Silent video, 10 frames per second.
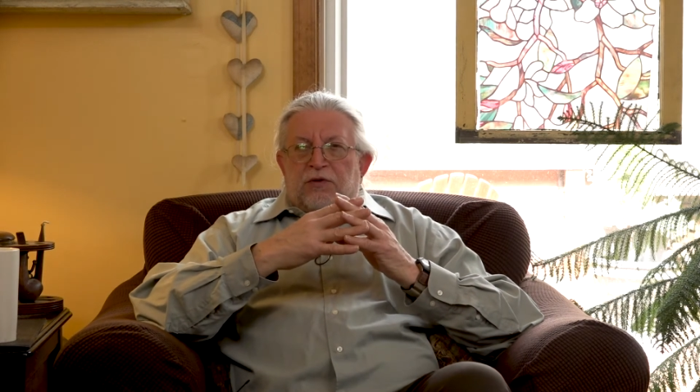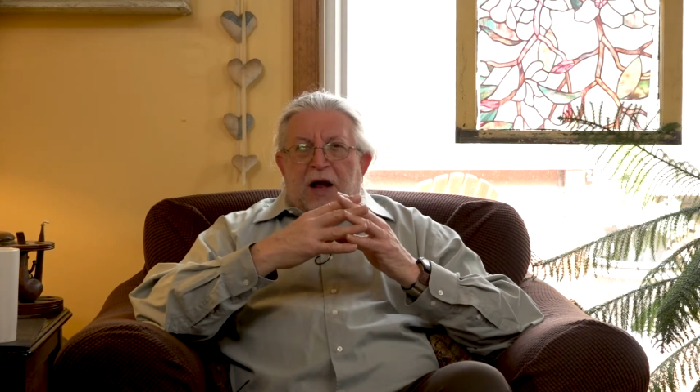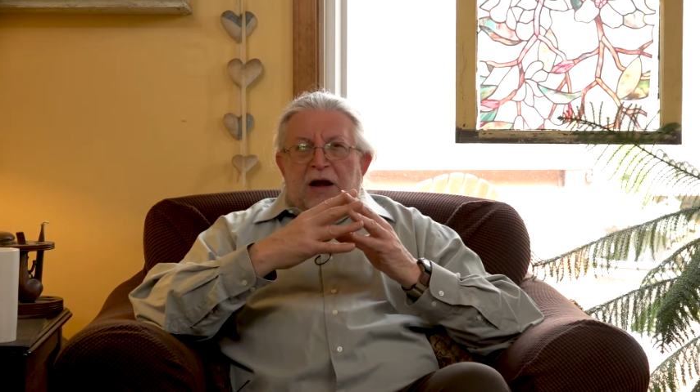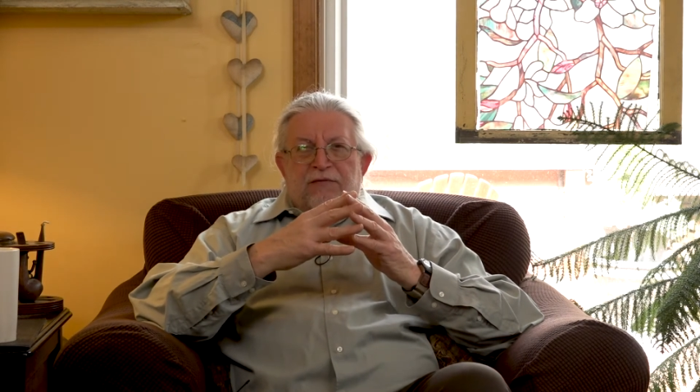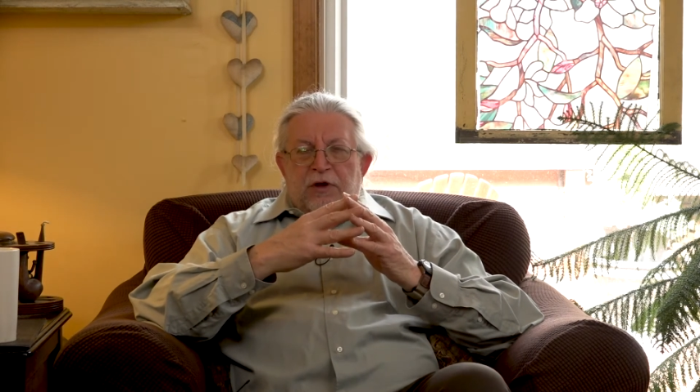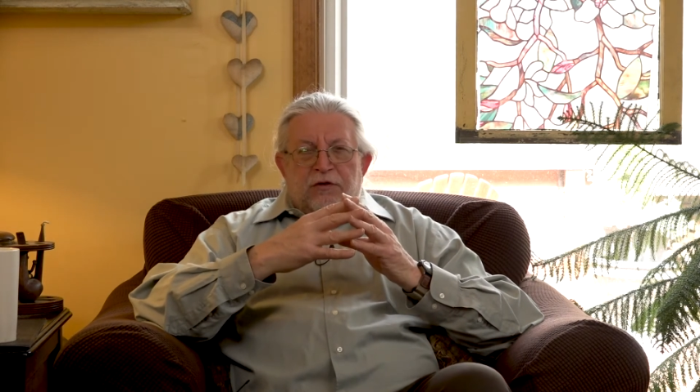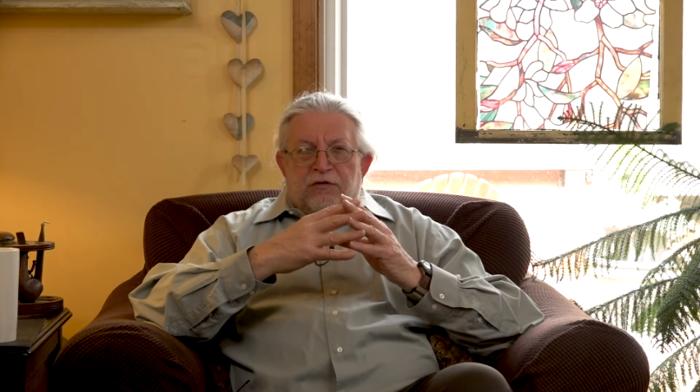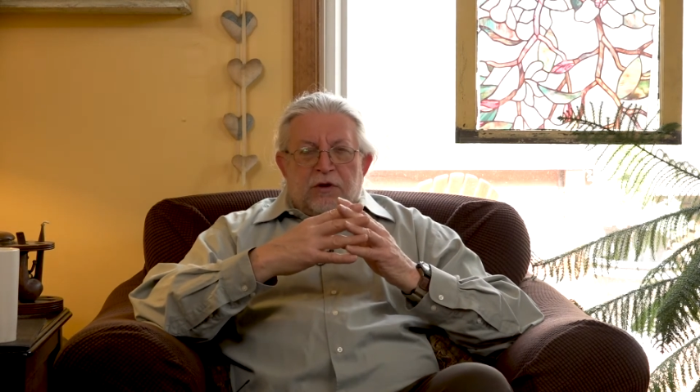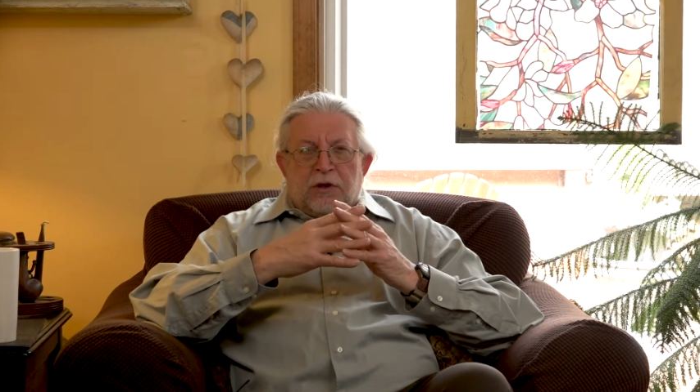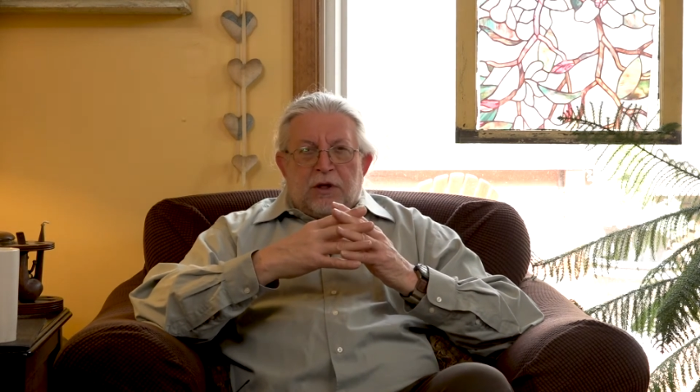obvious
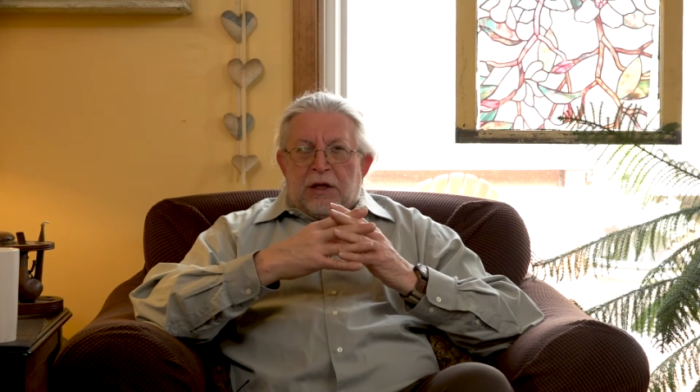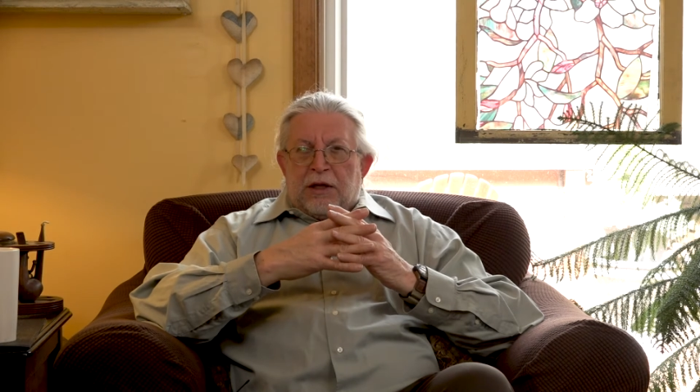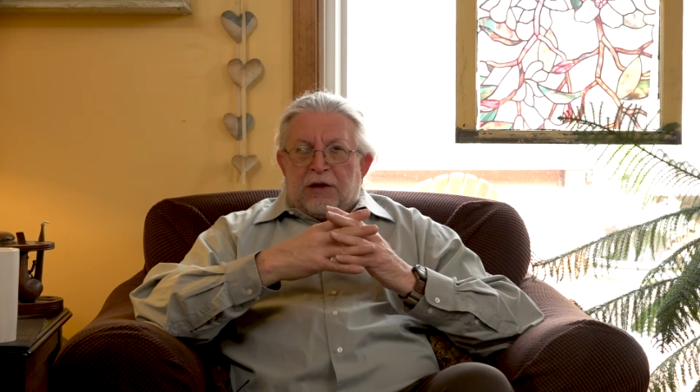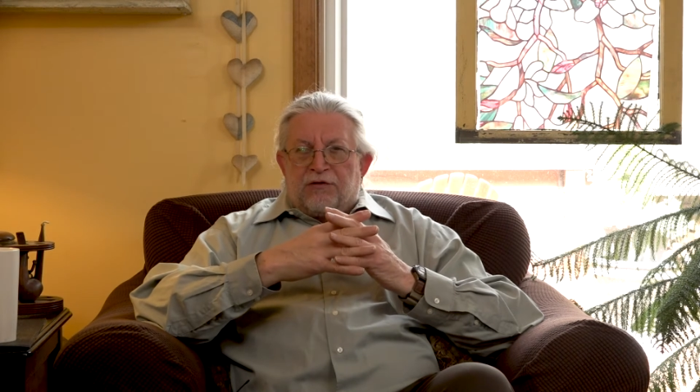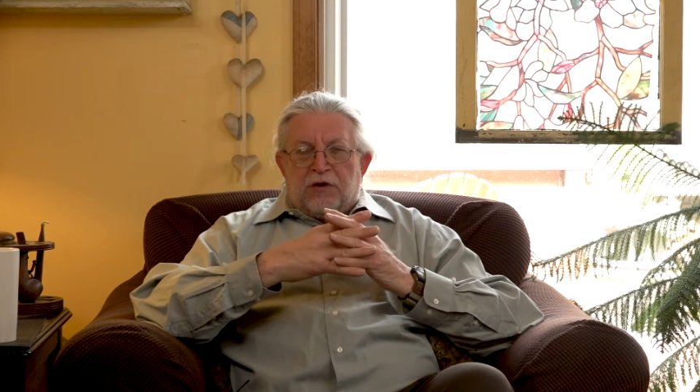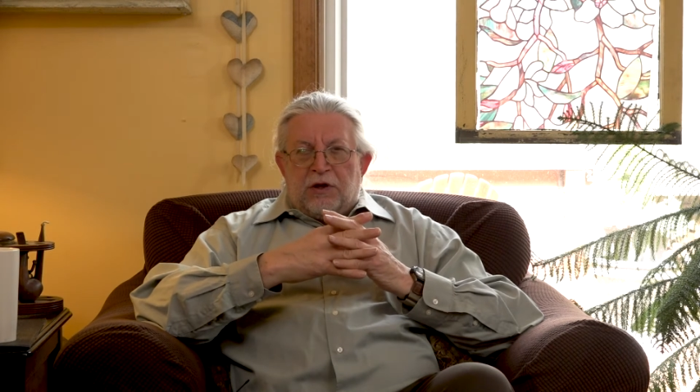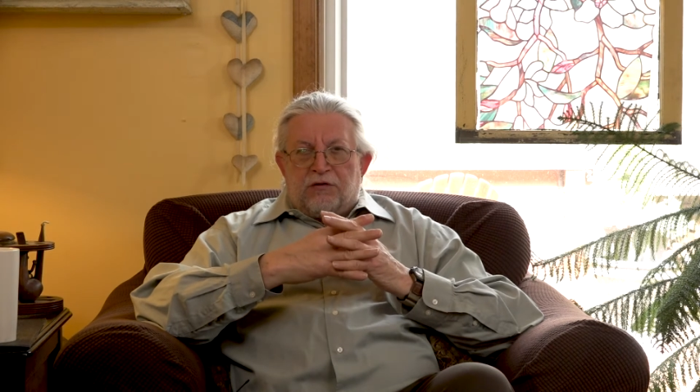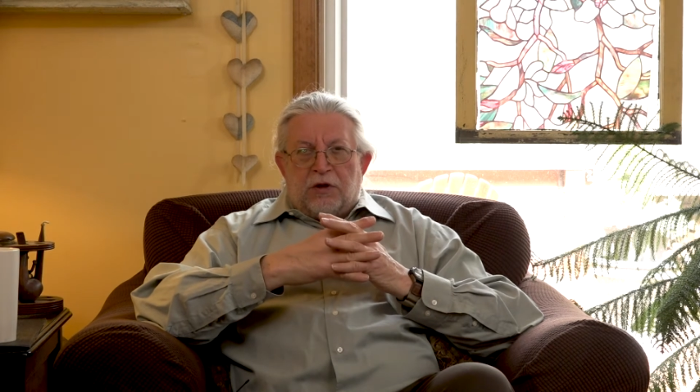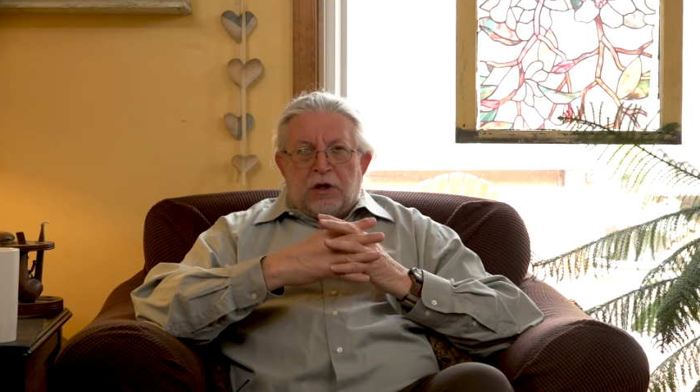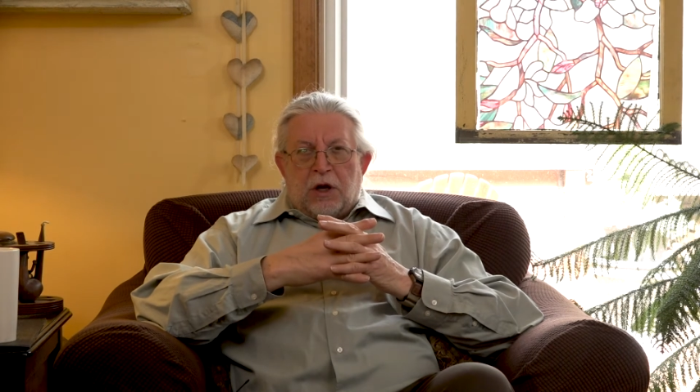and that's
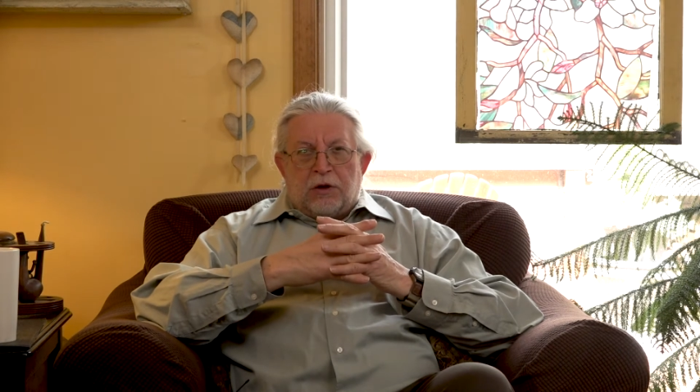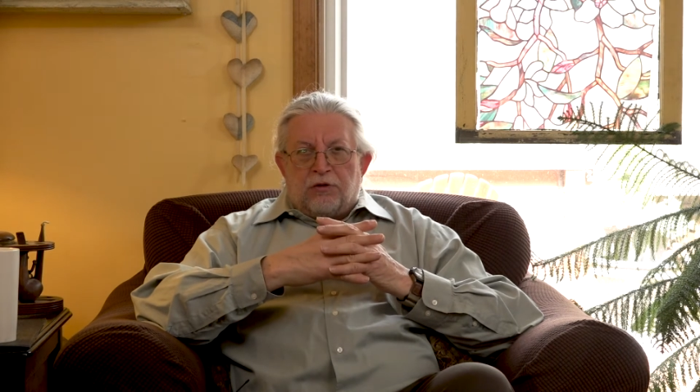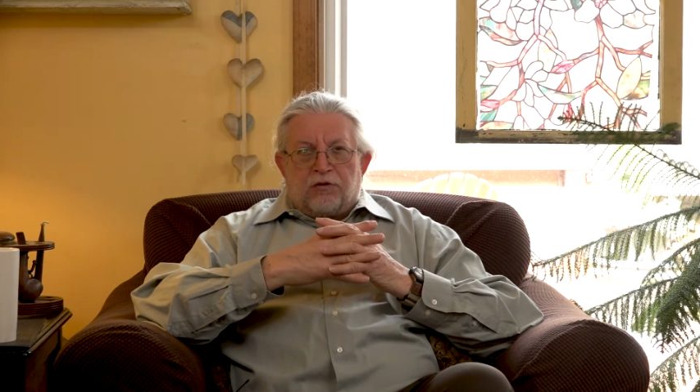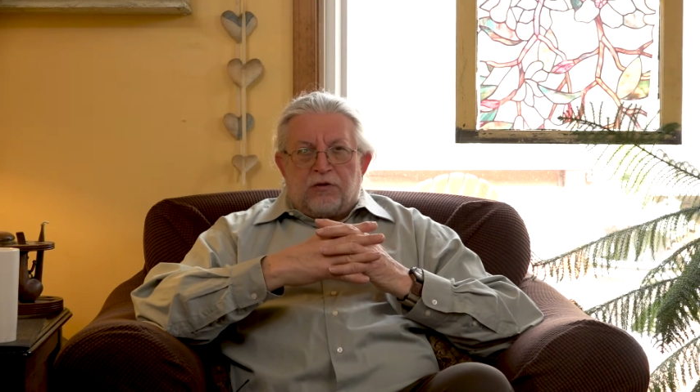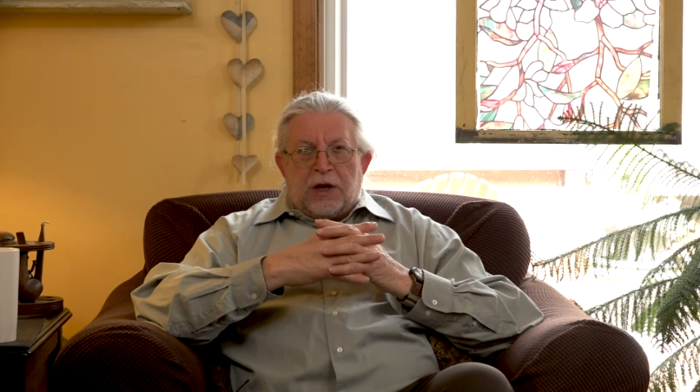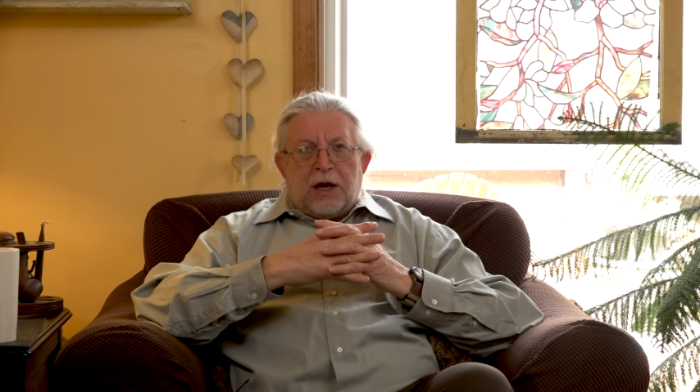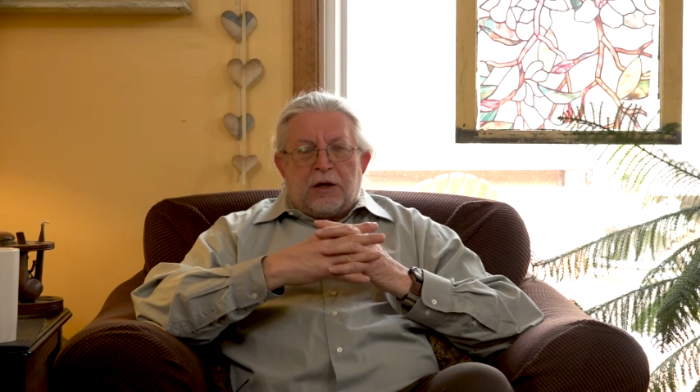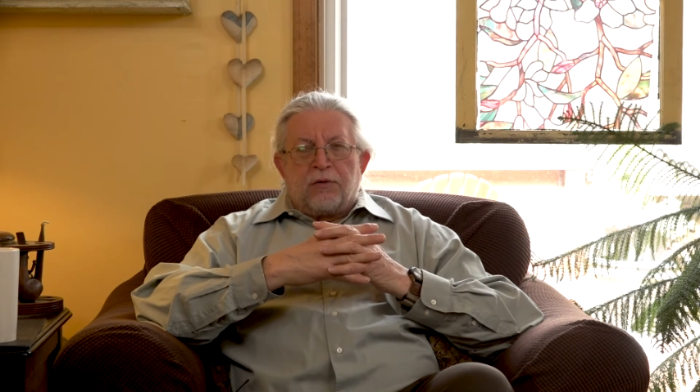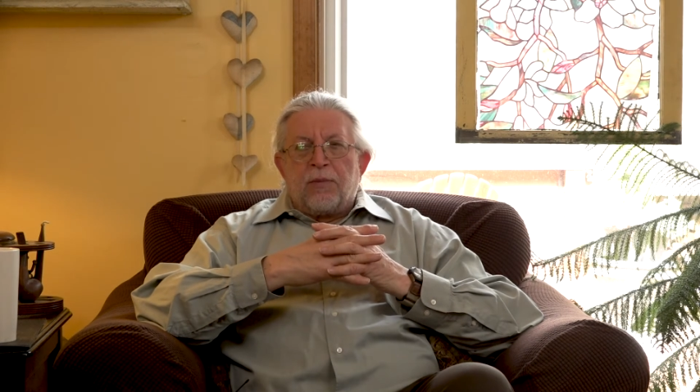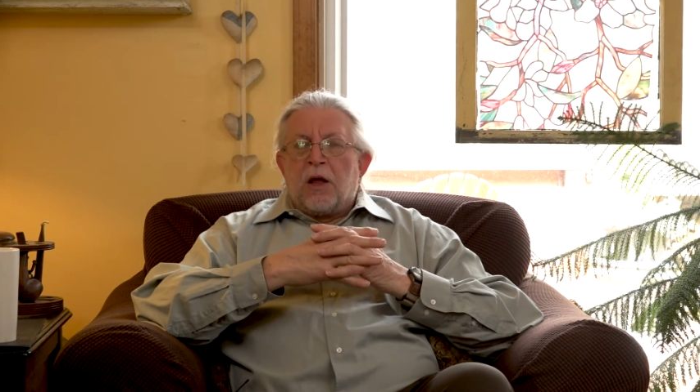easy to understand,